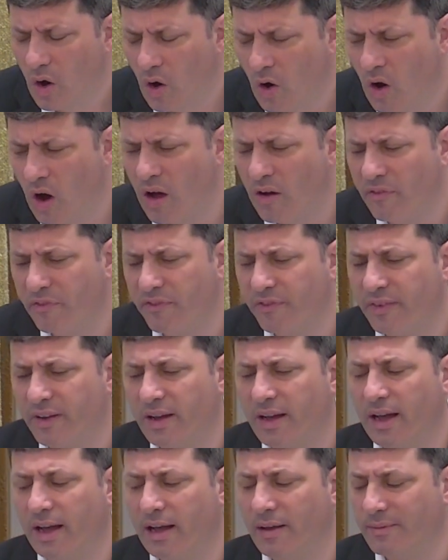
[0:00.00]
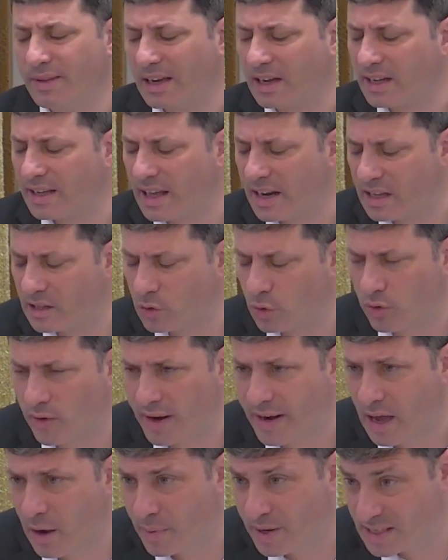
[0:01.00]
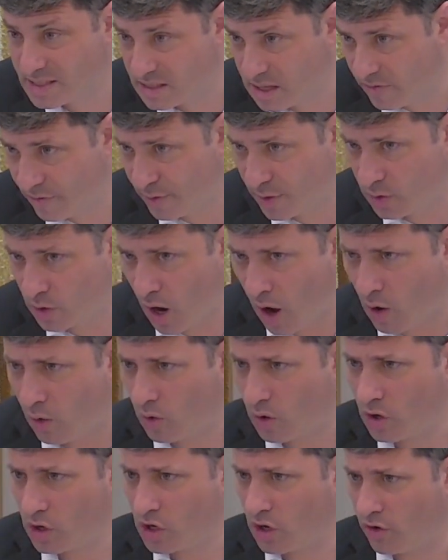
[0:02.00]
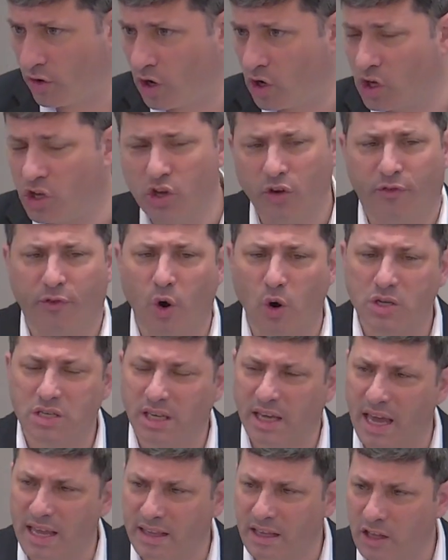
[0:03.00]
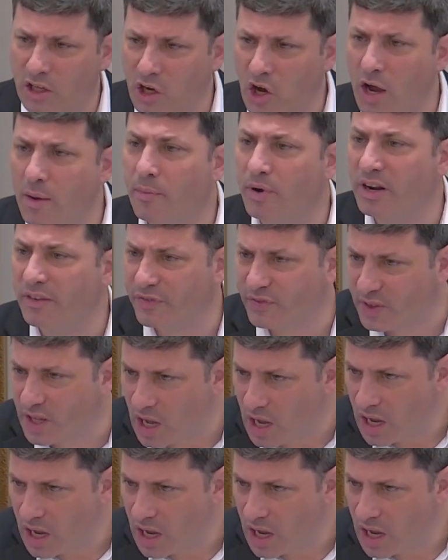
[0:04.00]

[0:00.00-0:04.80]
Off. I'm not going to get into it right now, but it's different. No, you, you, of course you can't tell a guy. But if